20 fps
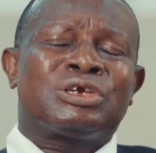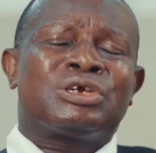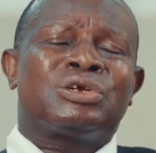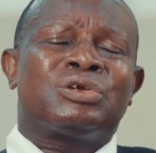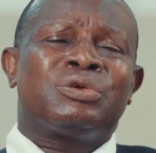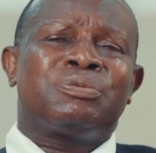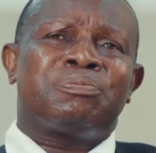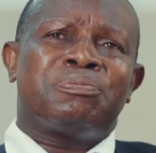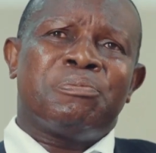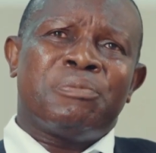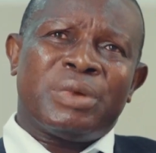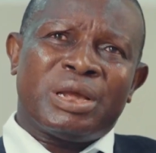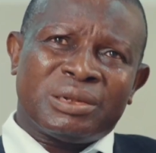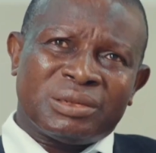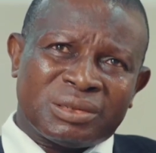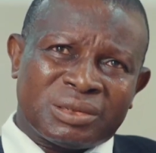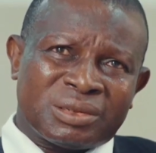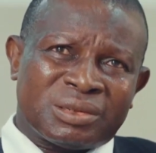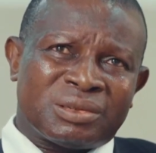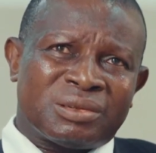
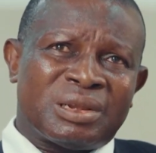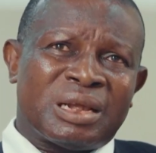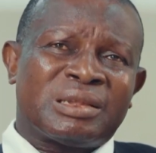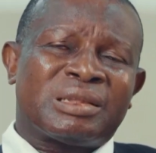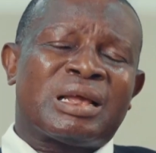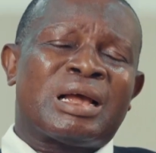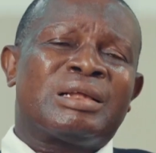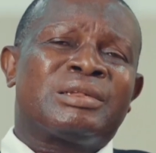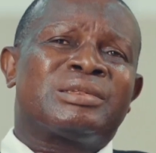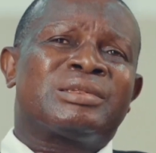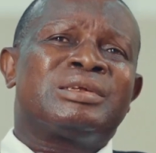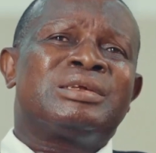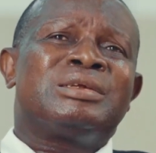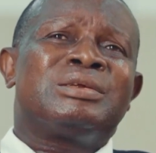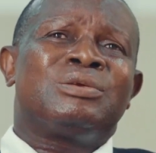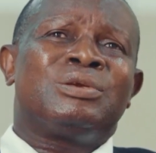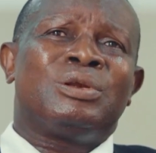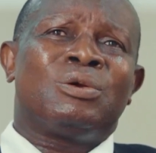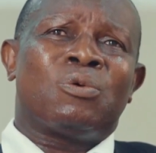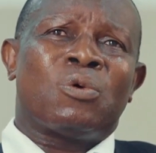equipments that are still
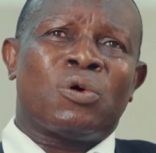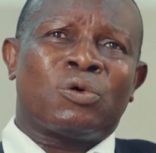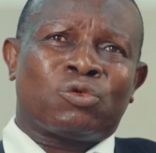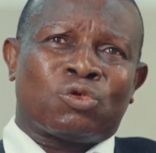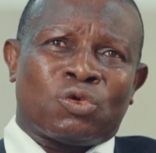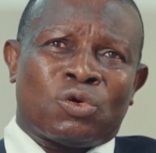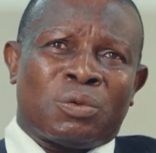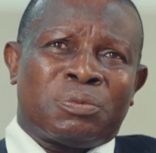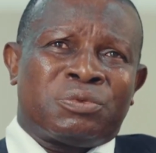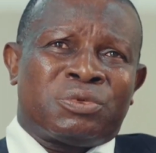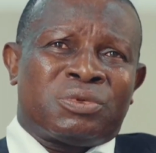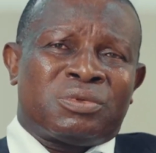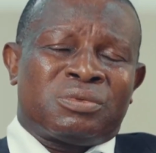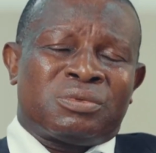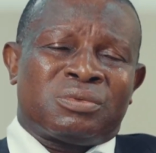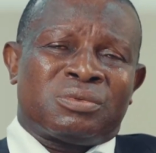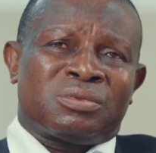in the workshops,